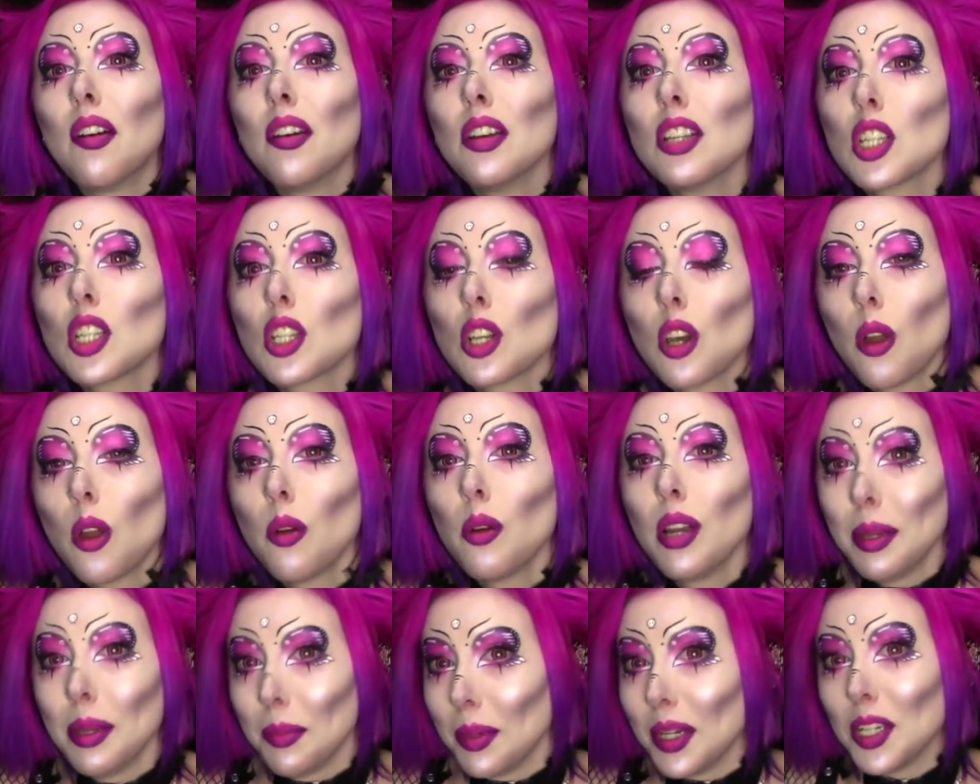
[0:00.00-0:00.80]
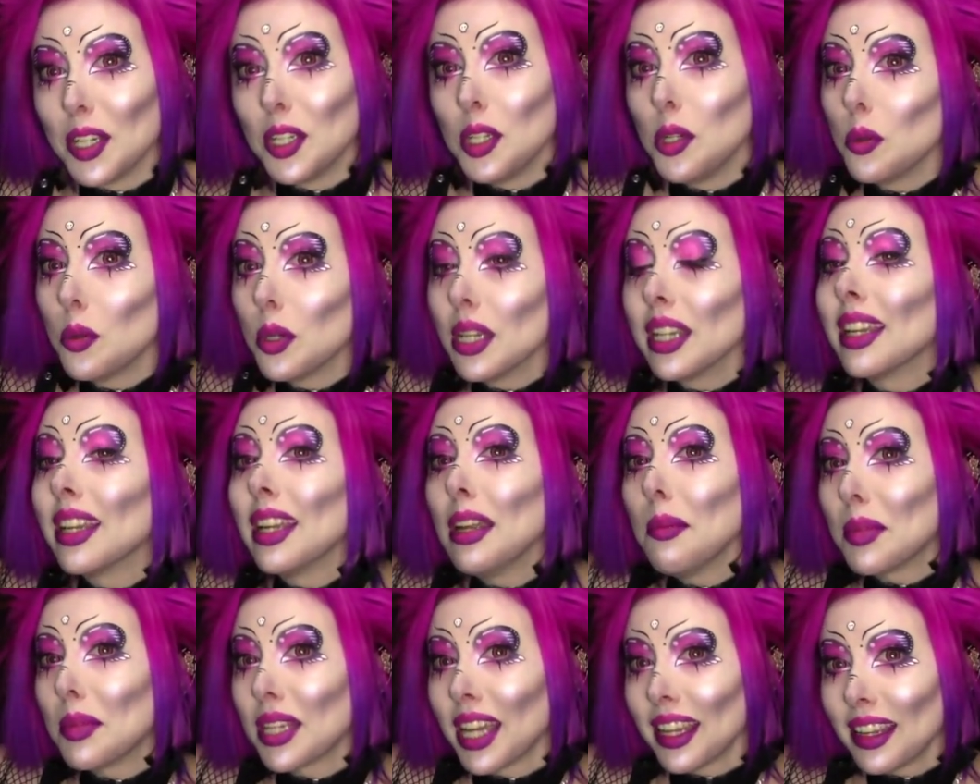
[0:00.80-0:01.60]
very slowly, because you can
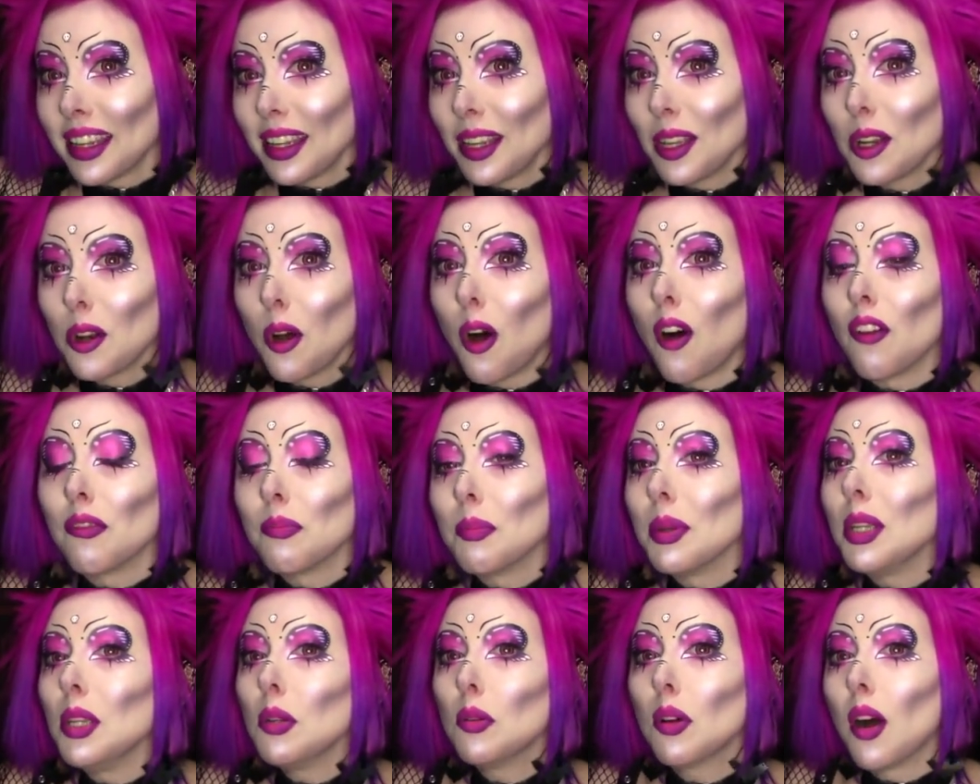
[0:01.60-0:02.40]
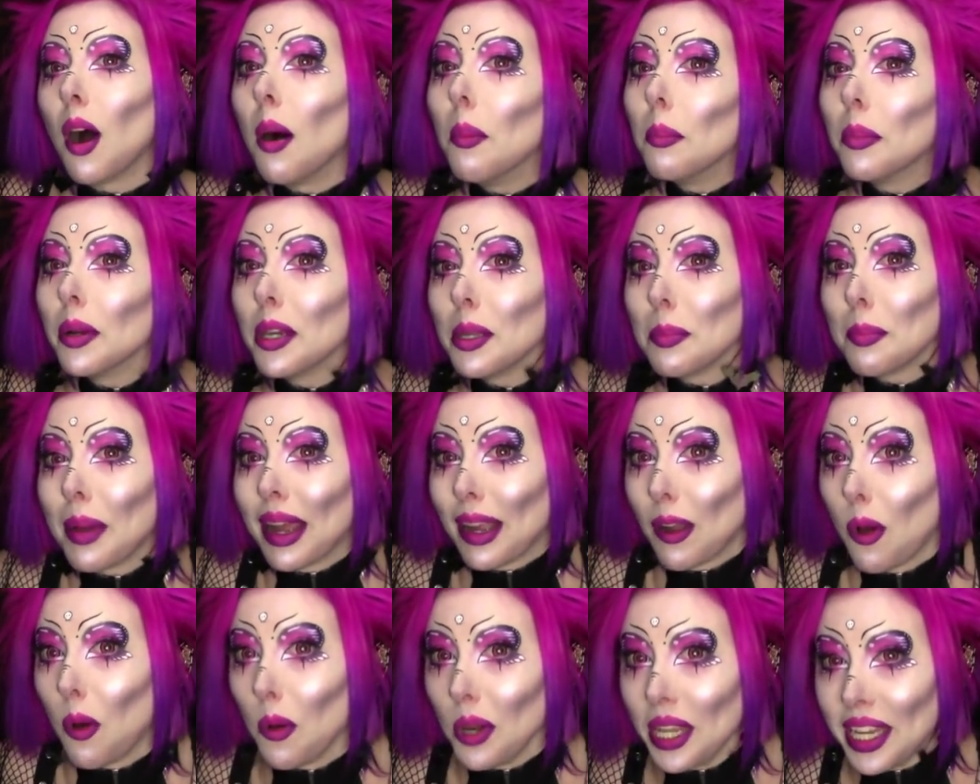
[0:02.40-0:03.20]
keep taking it off but you can't put it
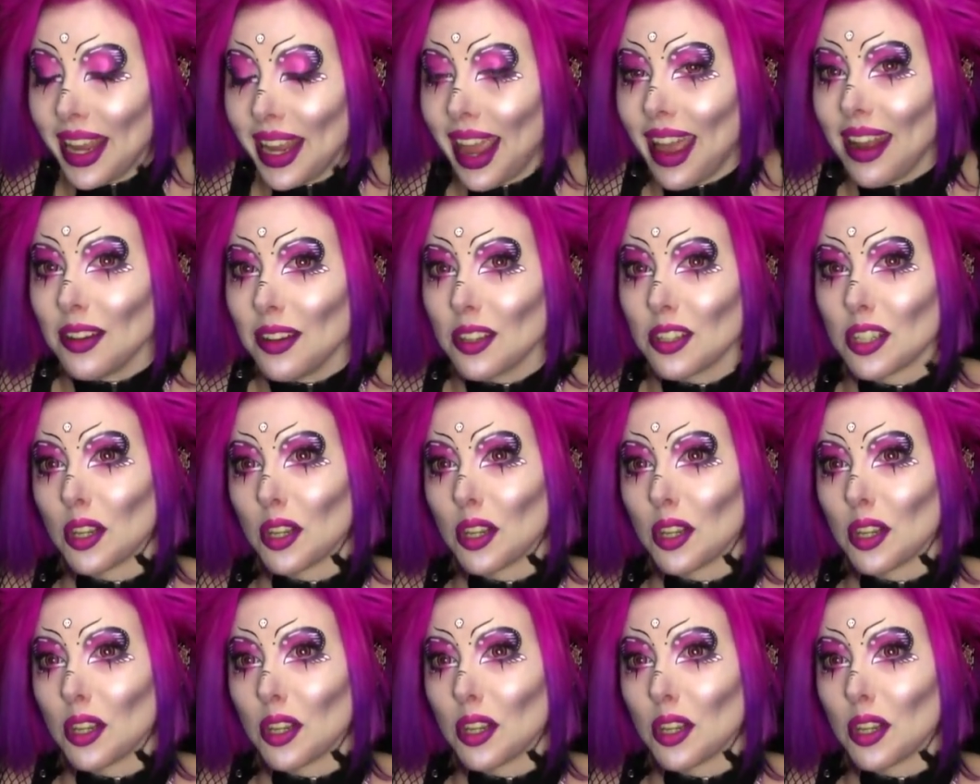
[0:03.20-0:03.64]
back on again.